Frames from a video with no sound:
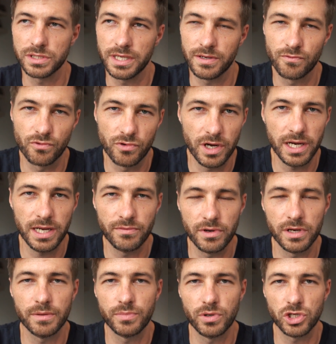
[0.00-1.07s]
And it really,
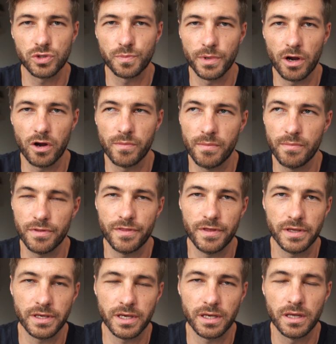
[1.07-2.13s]
really pushed me. I remember
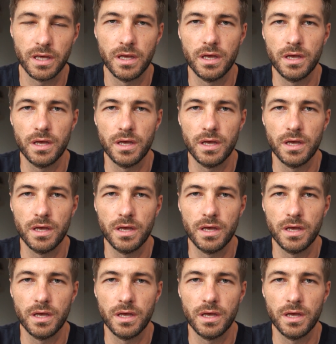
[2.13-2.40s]
thinking,